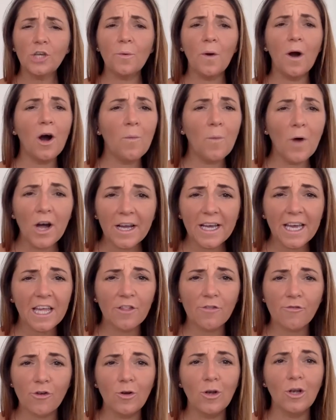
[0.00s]
You are
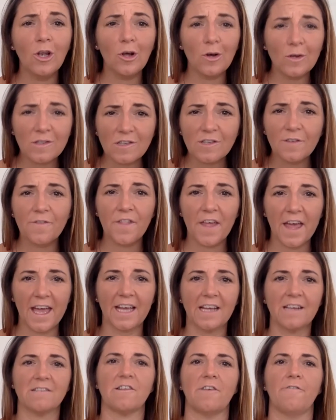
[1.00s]
working through lots of
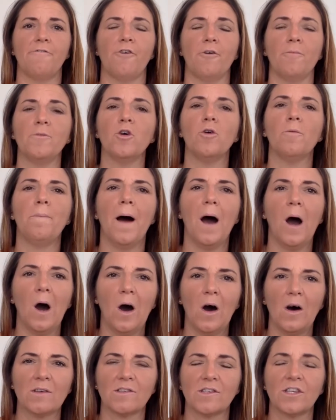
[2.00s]
things from your
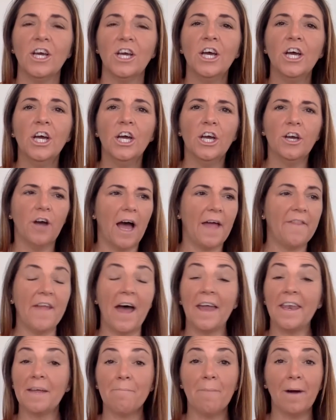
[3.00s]
past,
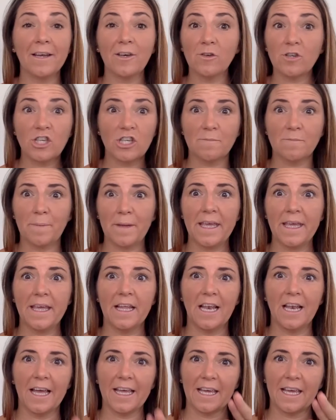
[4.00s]
and it might not just
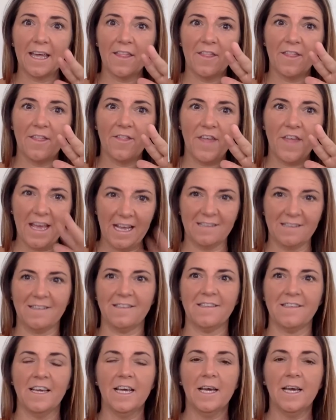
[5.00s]
be like
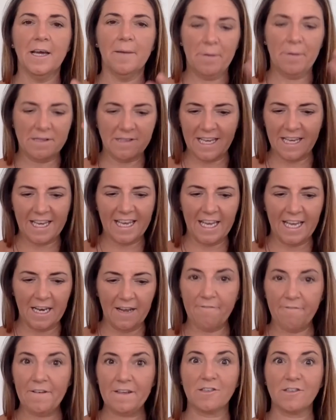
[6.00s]
this
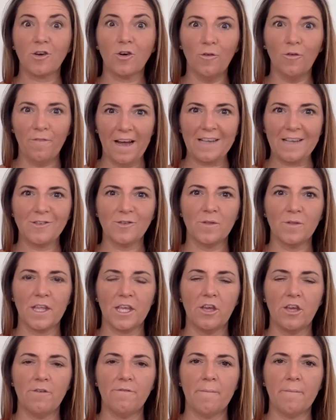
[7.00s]
particular physical vessel
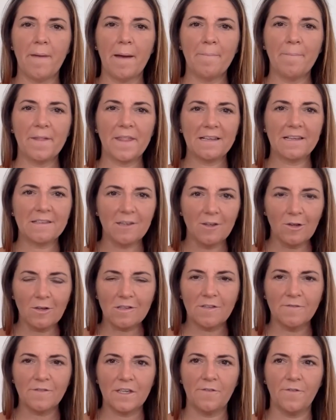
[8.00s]
that you remember. There's
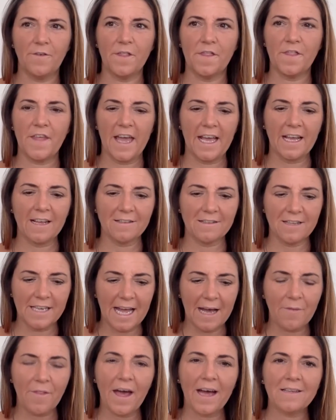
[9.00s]
lots of different things.
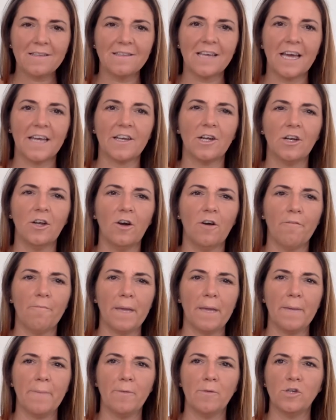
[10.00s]
Now, that said, a lot of
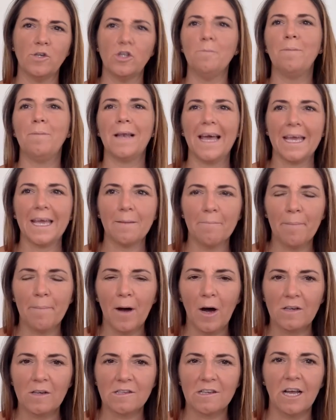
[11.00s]
people do blame
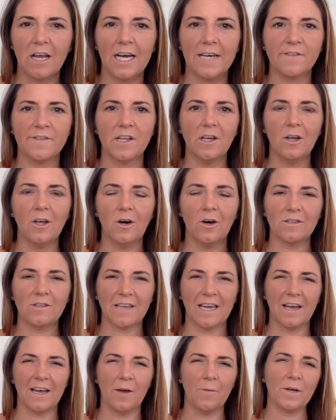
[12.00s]
past lives a
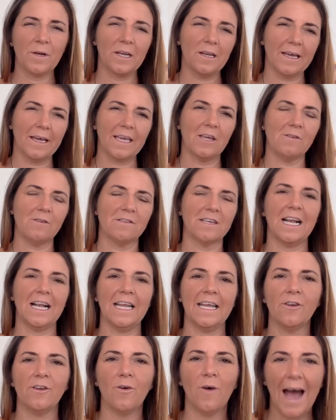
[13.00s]
lot, and I would like you to
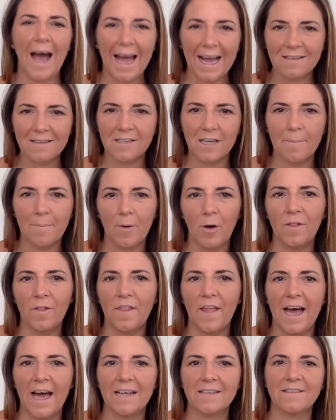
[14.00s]
clean your act up
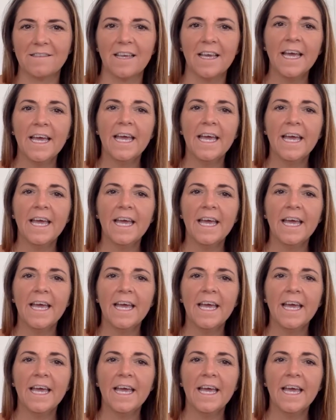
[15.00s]
on that.